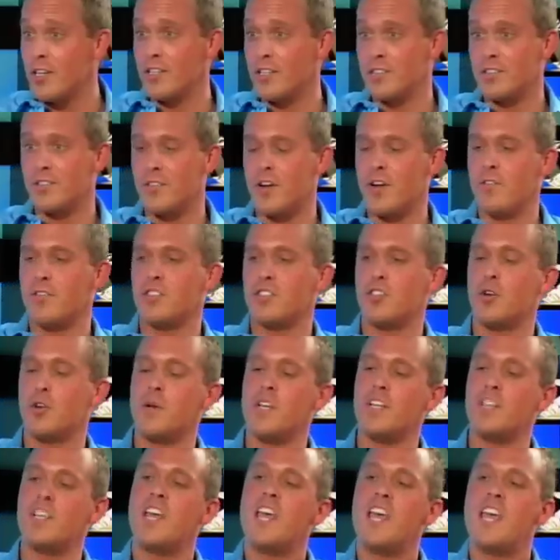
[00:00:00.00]
survivors. So
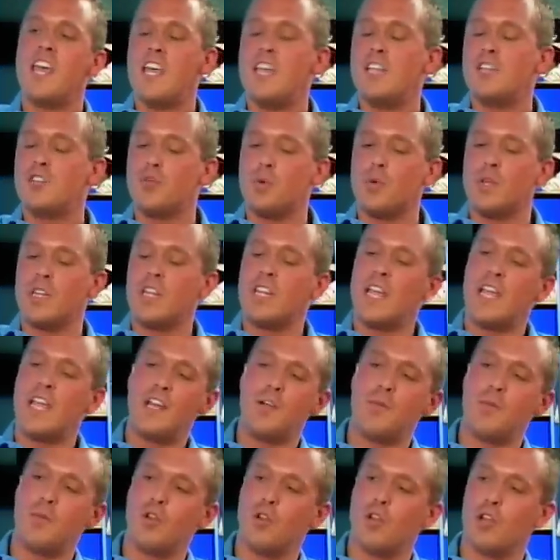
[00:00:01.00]
it's
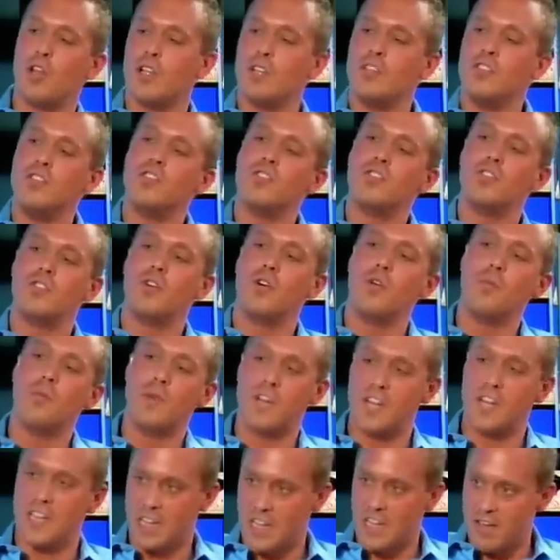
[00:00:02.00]
relatable on so
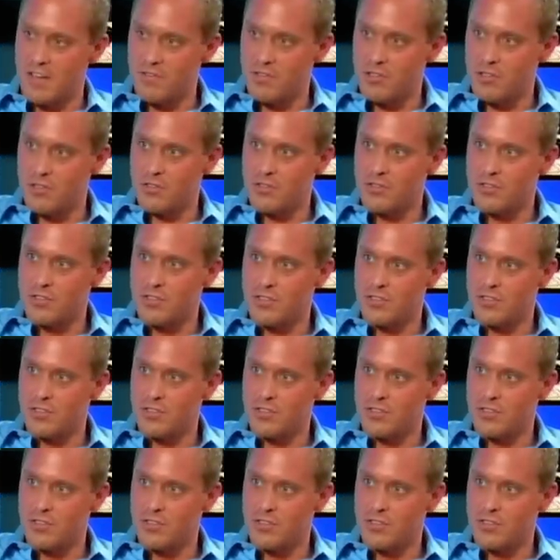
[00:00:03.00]
many levels.